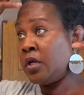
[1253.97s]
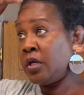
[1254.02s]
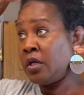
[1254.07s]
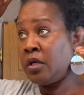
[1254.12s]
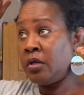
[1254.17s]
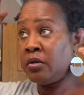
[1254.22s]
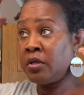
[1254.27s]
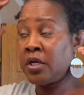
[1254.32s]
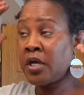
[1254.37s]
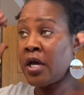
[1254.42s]

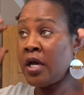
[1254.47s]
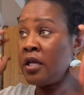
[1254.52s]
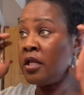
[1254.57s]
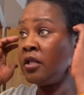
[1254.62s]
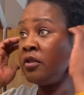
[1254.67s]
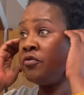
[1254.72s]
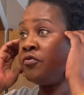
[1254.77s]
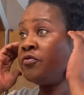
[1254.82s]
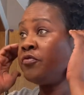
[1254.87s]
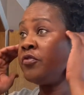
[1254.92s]
And kind of in
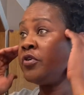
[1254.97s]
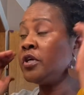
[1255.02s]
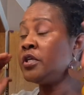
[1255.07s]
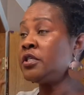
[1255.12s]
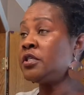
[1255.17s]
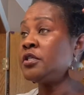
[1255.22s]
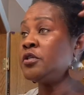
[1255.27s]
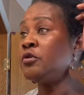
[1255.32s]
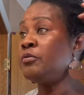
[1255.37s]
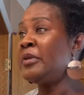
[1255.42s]
the front
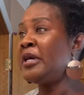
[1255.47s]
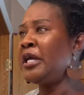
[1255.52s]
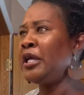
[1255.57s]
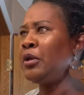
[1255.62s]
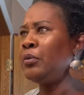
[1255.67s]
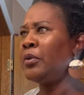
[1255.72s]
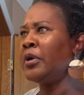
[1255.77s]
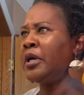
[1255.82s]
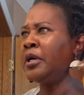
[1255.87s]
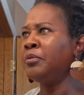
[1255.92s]
too. But
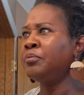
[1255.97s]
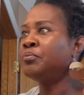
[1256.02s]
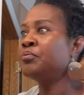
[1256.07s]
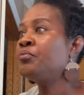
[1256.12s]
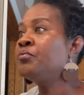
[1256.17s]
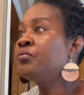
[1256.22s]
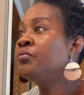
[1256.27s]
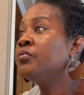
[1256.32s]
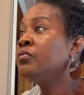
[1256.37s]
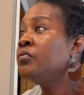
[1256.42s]
anyway,
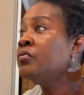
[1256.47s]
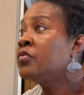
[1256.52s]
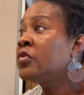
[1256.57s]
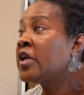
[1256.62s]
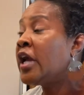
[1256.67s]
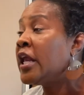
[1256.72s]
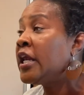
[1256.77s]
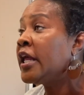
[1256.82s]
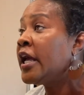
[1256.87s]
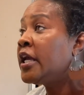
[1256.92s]

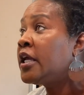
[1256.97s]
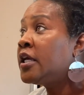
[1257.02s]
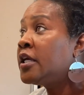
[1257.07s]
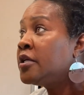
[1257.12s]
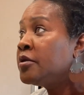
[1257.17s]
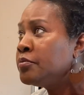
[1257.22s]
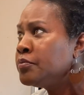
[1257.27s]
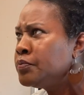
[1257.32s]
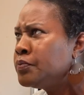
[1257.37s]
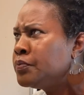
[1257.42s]
I like it.